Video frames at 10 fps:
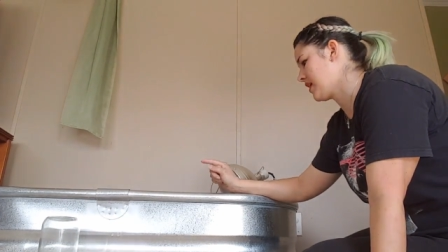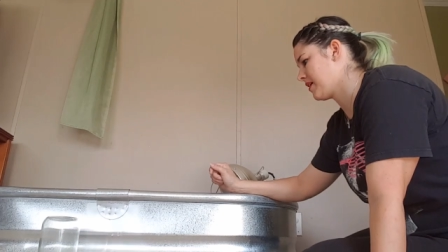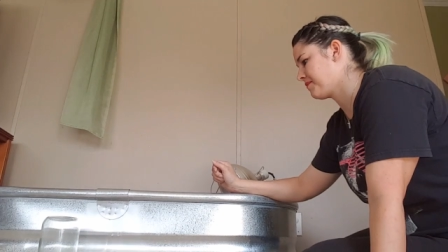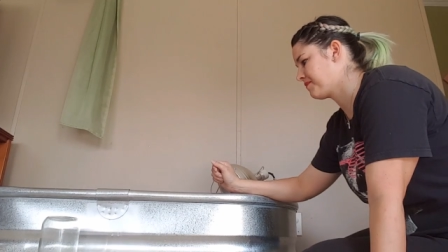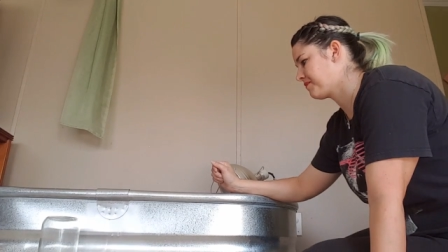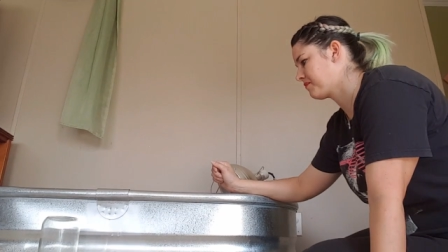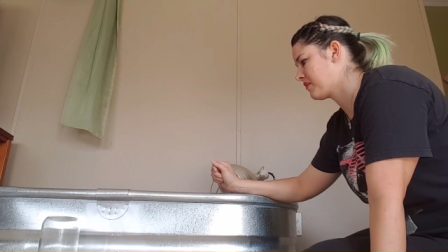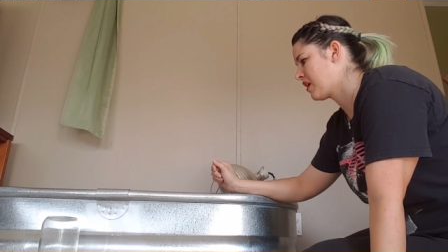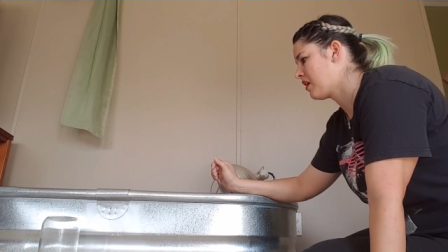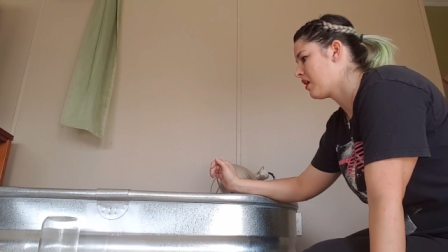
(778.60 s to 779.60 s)
thing,
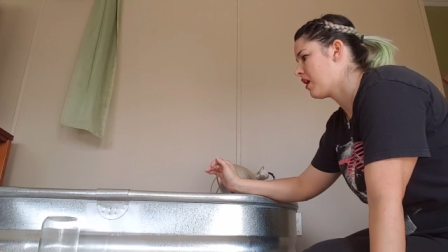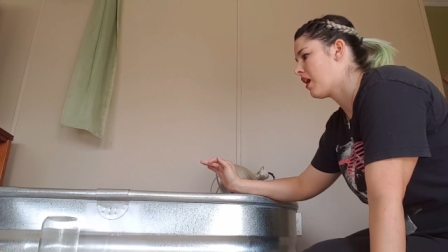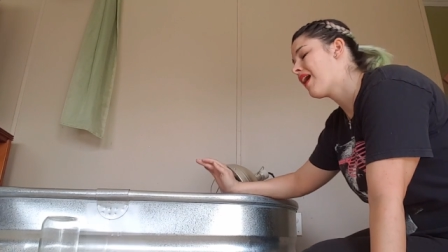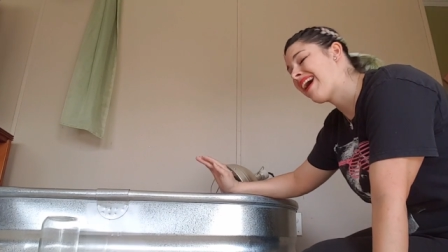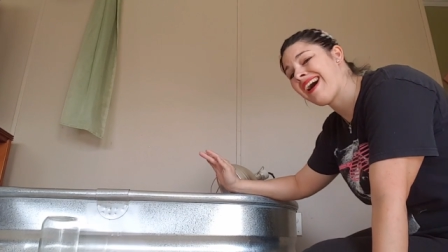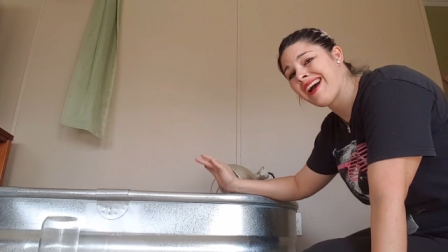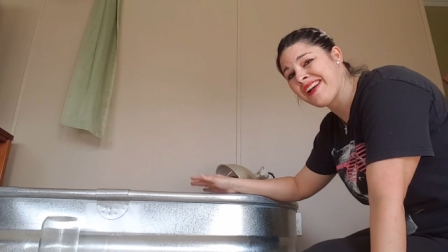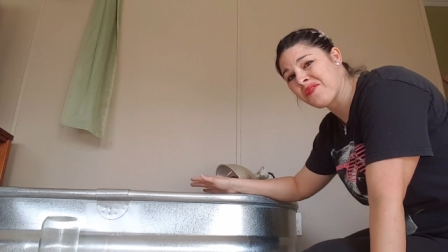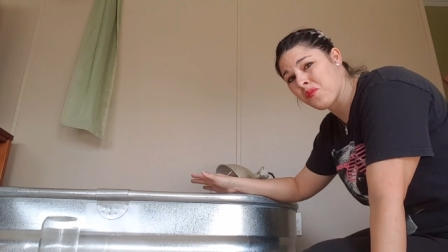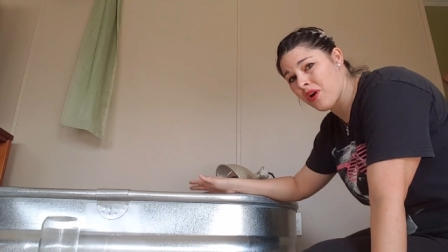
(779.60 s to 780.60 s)

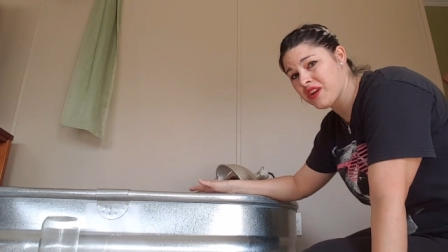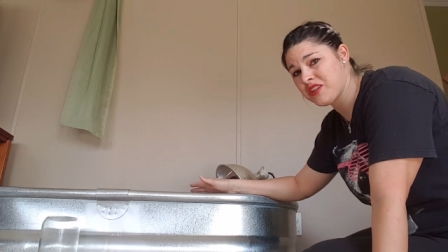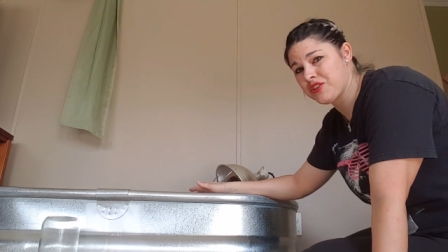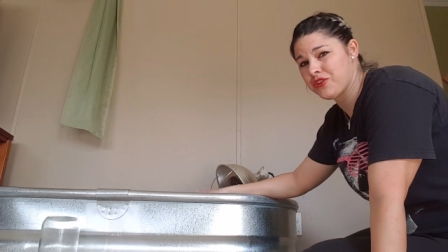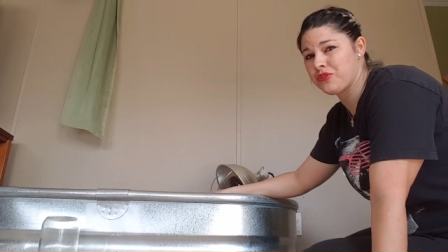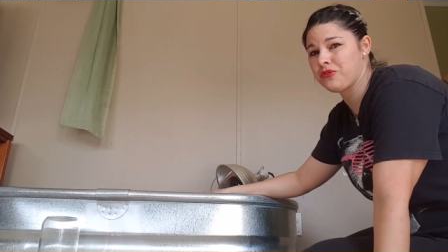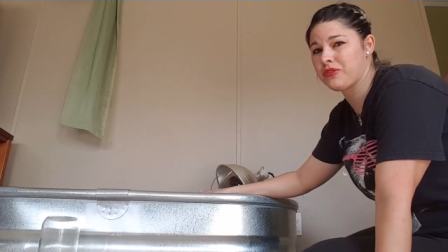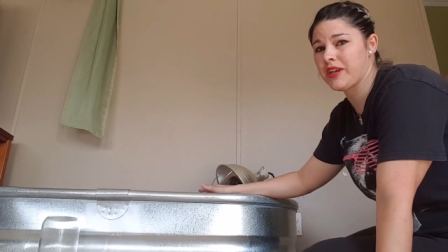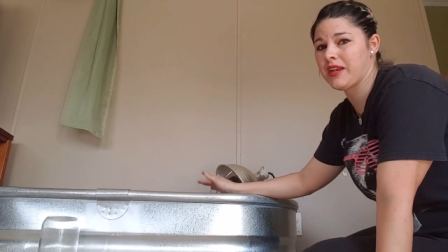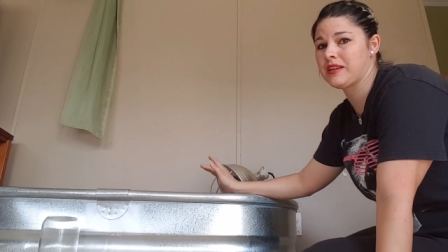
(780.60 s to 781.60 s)
I wanted
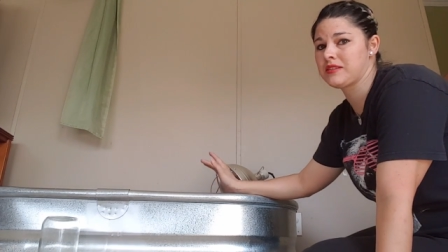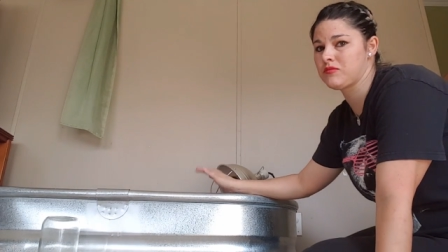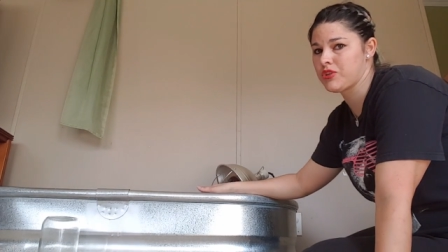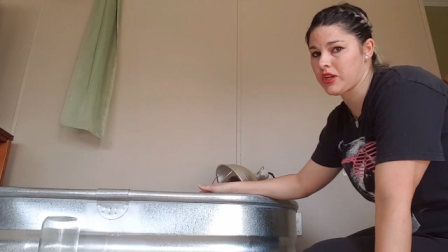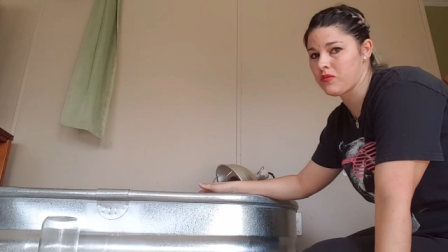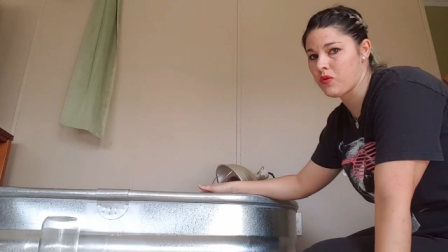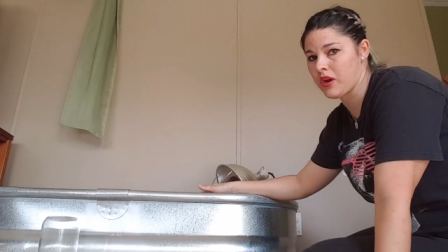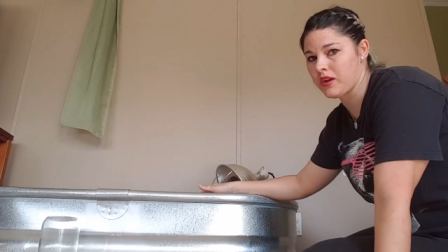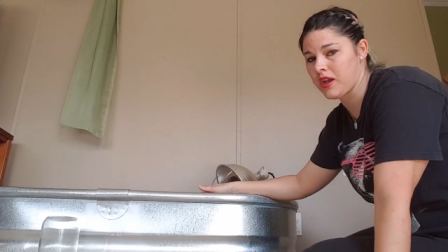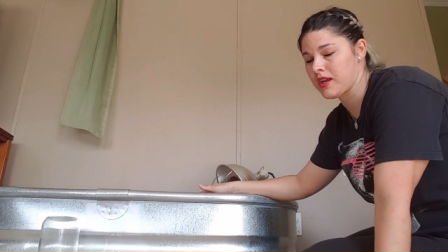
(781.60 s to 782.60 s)
to get some chicken
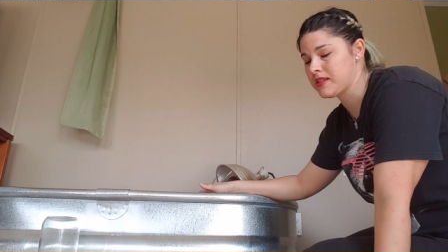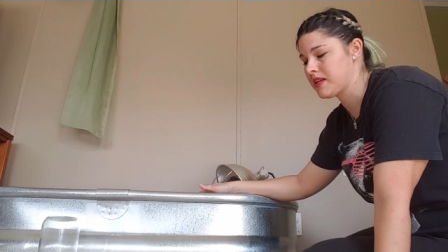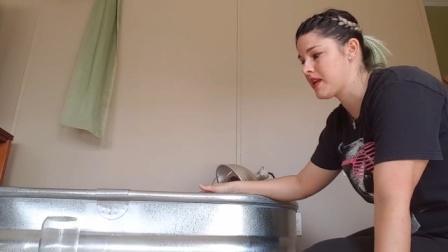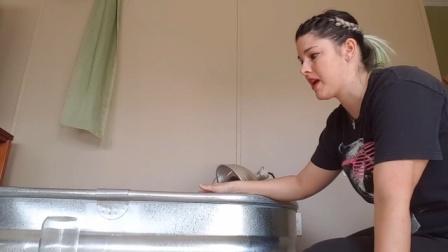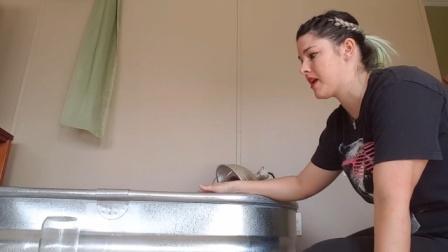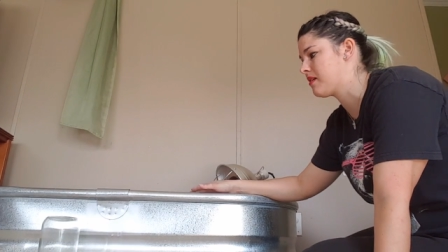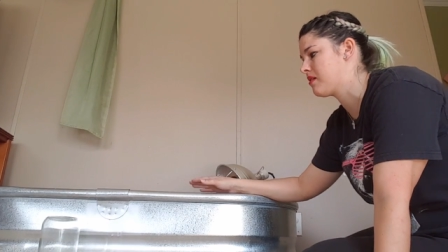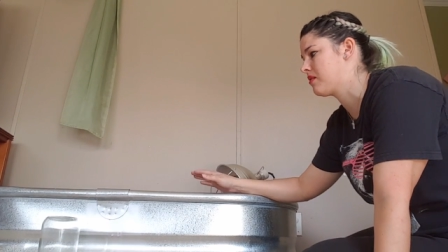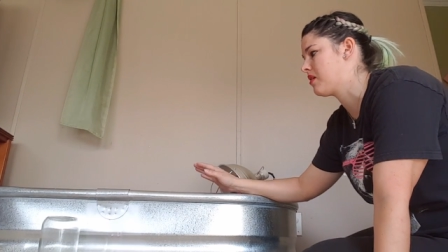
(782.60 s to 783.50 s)
wire cut today.